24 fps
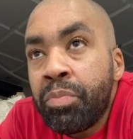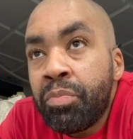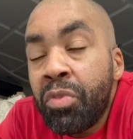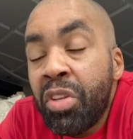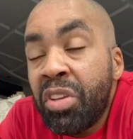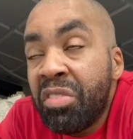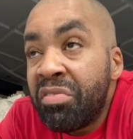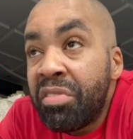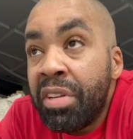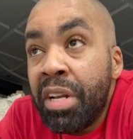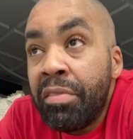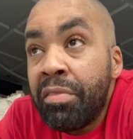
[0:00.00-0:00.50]

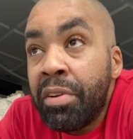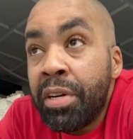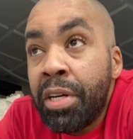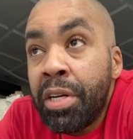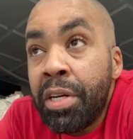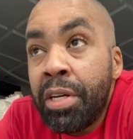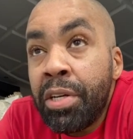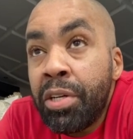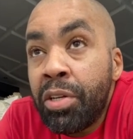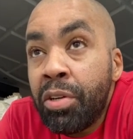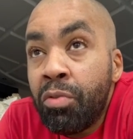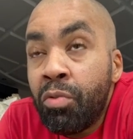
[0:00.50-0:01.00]
You've never
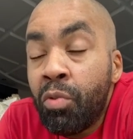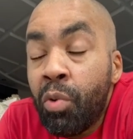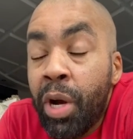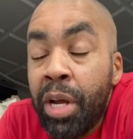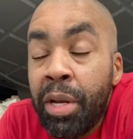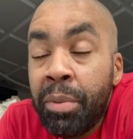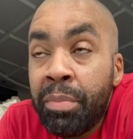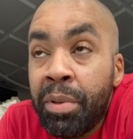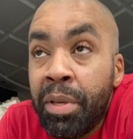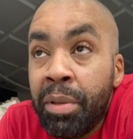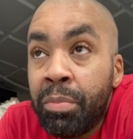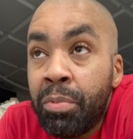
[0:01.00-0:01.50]
heard of
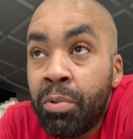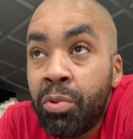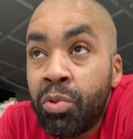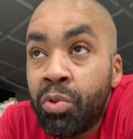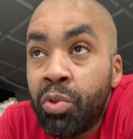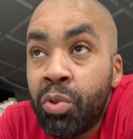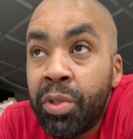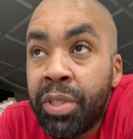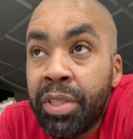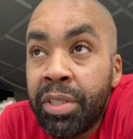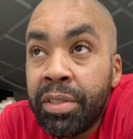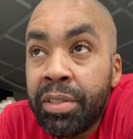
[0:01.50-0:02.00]
white people
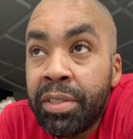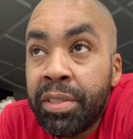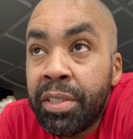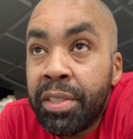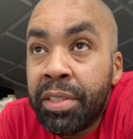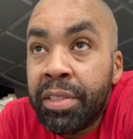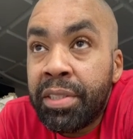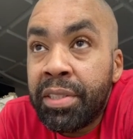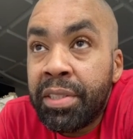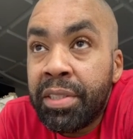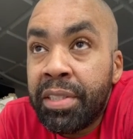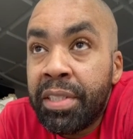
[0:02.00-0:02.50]
doing
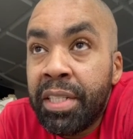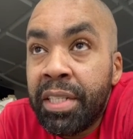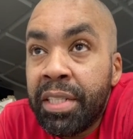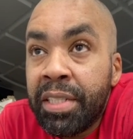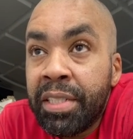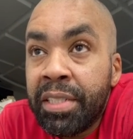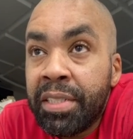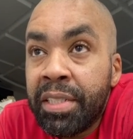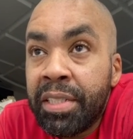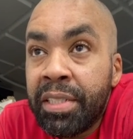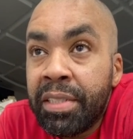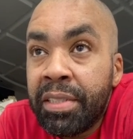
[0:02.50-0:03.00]
certain
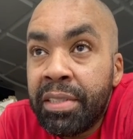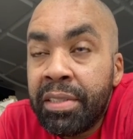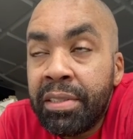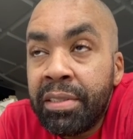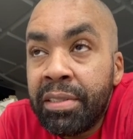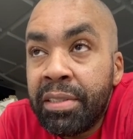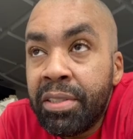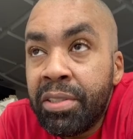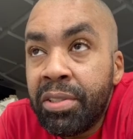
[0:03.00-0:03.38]
things, and